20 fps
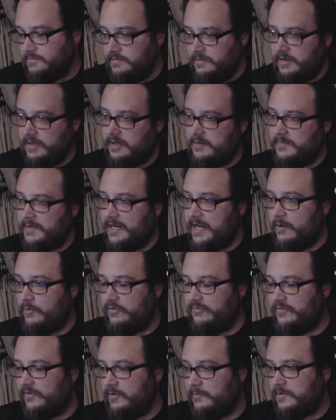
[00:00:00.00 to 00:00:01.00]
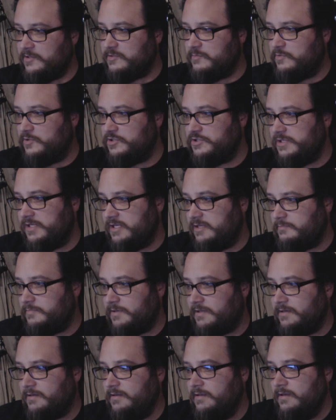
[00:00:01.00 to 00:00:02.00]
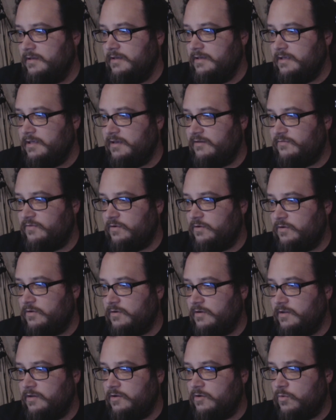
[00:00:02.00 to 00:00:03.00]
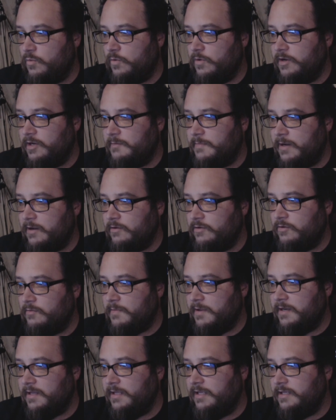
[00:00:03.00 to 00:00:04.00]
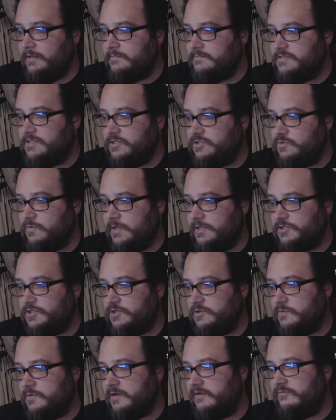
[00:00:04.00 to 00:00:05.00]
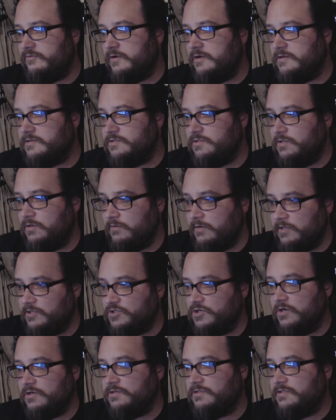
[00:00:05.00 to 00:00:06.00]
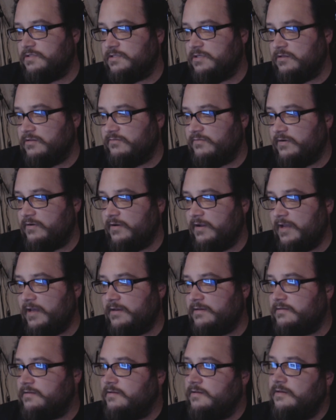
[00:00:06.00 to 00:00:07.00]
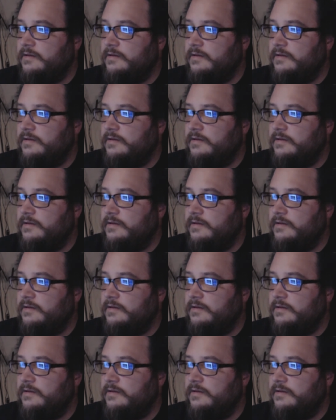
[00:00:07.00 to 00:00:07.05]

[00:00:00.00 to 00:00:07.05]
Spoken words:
And I would very much appreciate it. But if you're, worried about your money situation or whatever else, you don't get charged until the very end.